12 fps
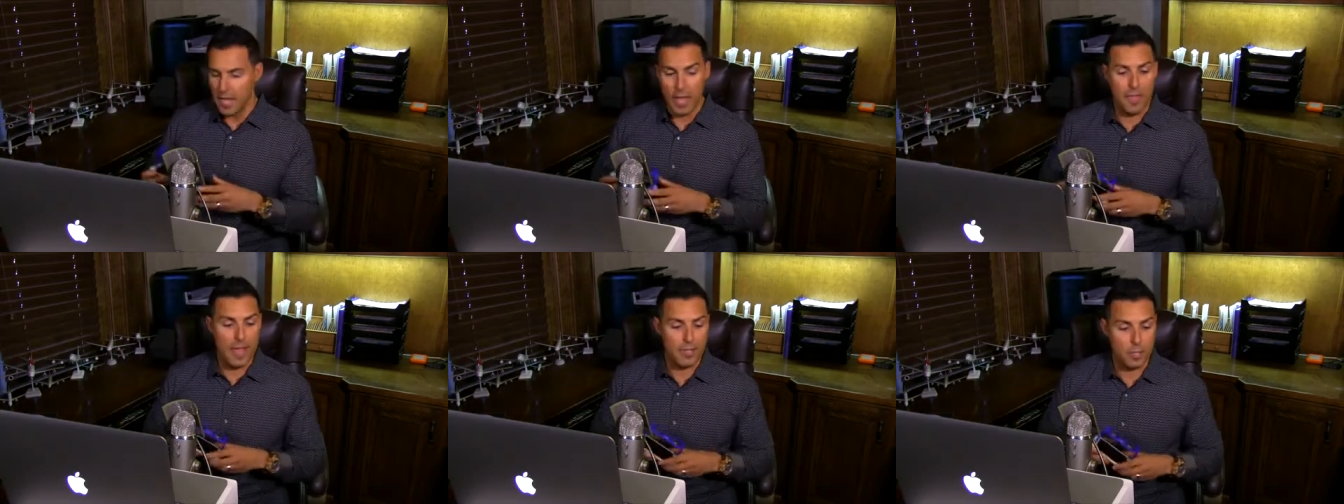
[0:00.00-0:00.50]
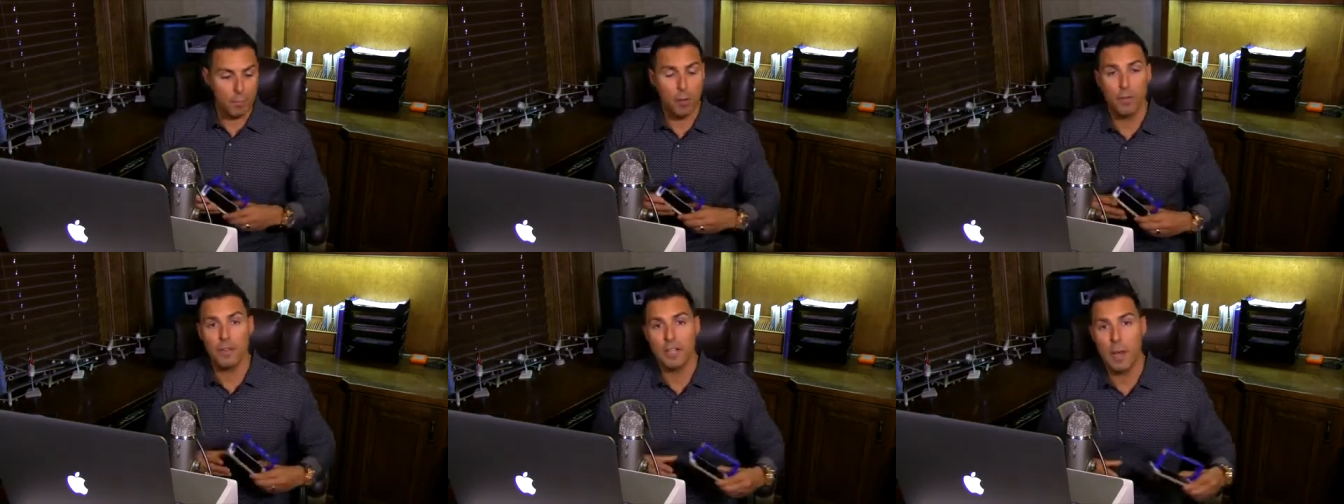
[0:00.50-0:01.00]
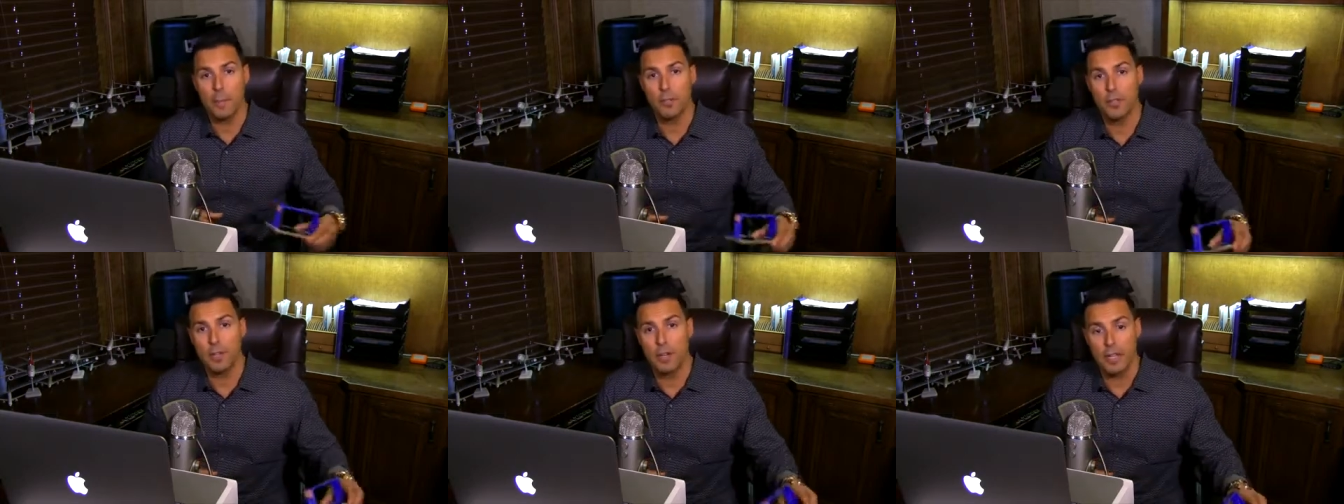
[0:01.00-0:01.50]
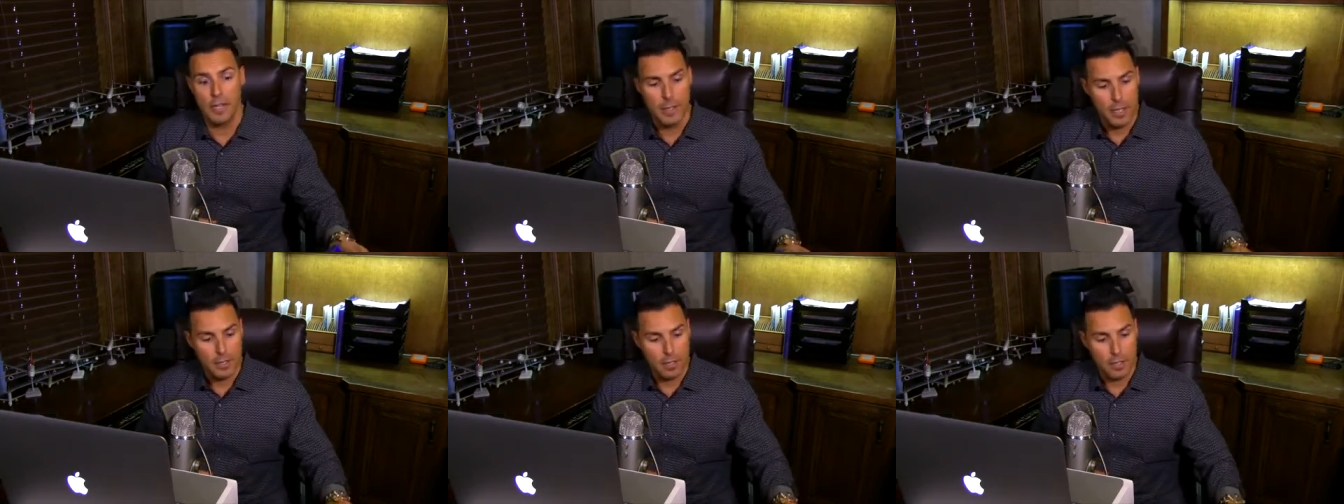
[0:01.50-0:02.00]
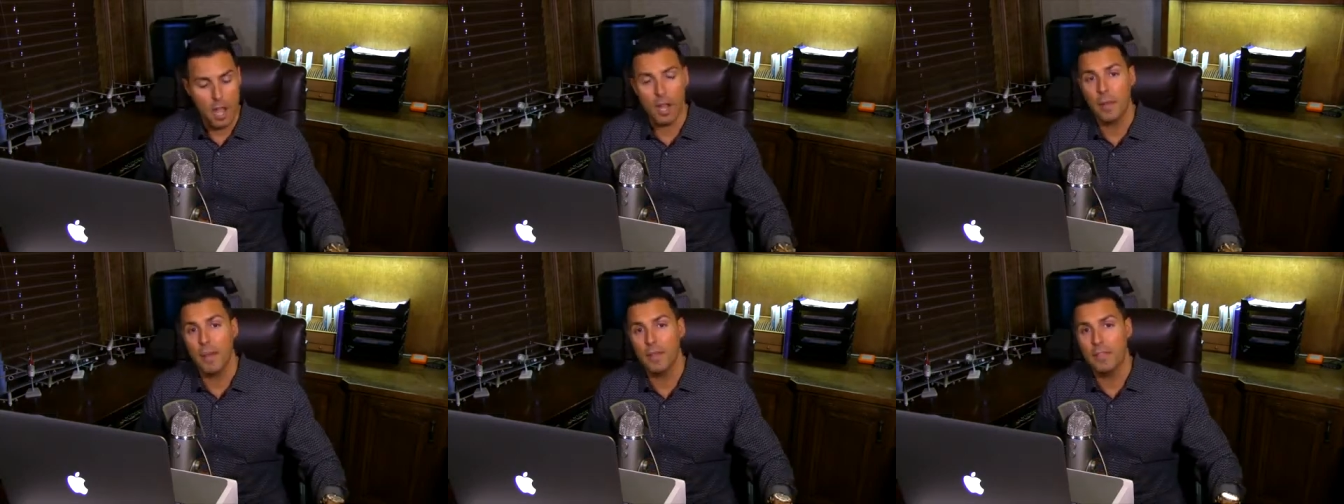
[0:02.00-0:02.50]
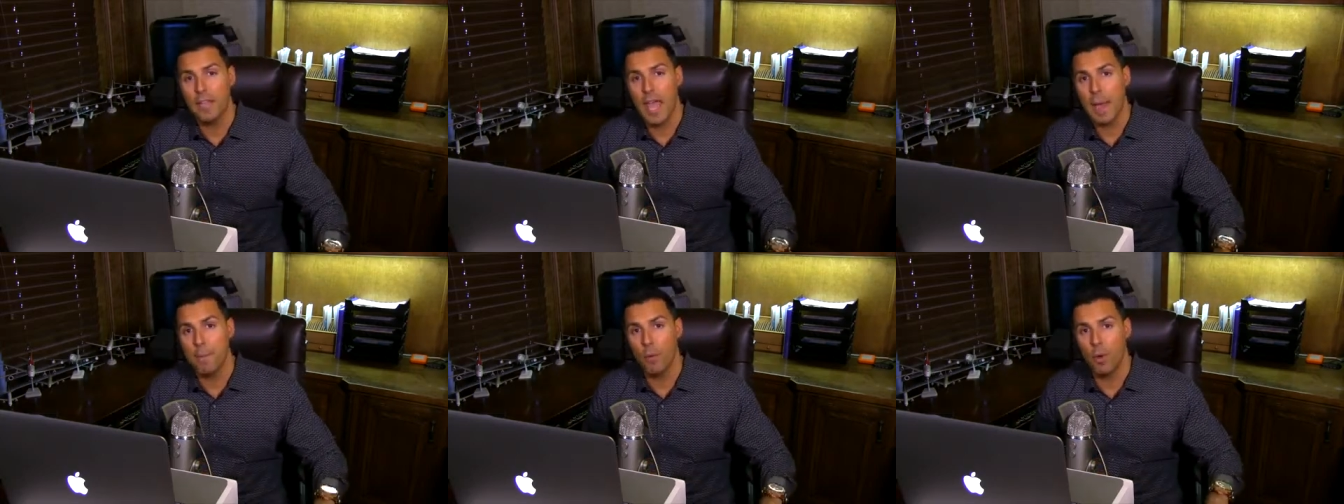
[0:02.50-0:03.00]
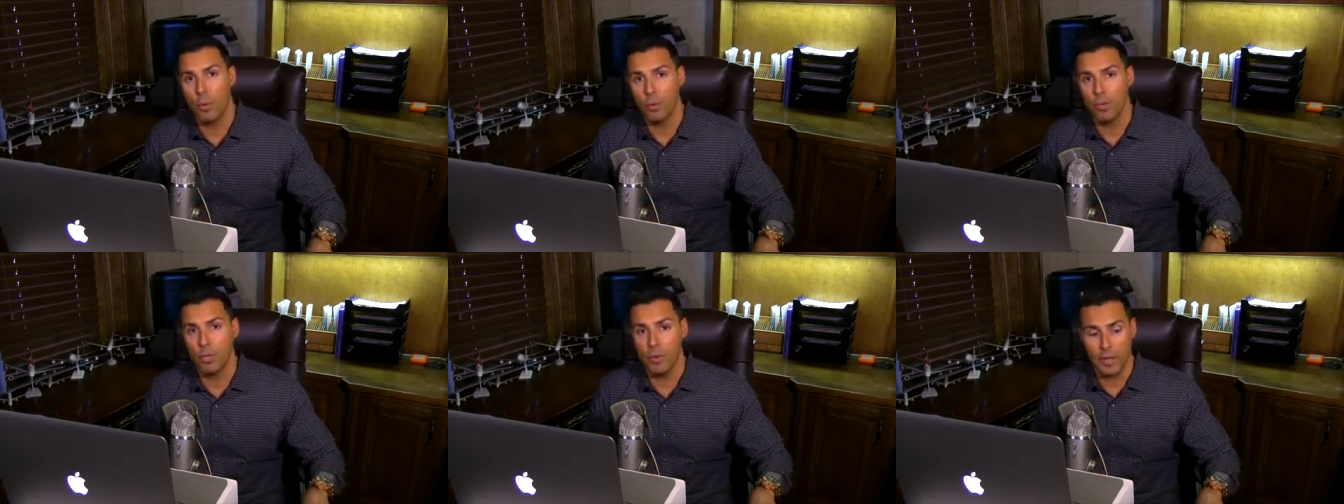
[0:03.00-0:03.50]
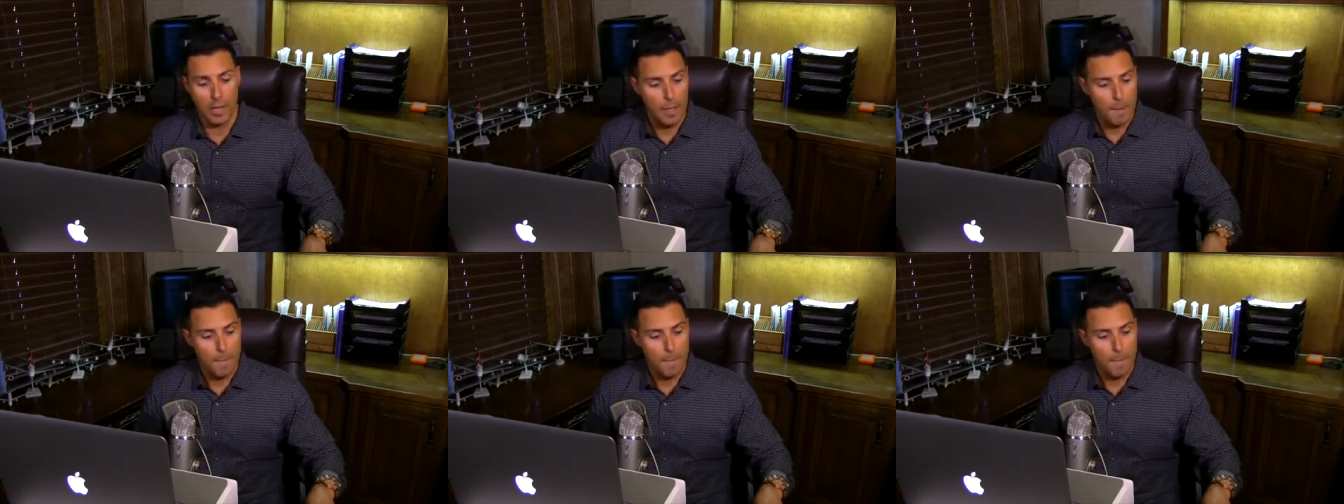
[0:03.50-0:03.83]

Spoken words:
And that's your perfect opportunity to talk about the app and what we're doing.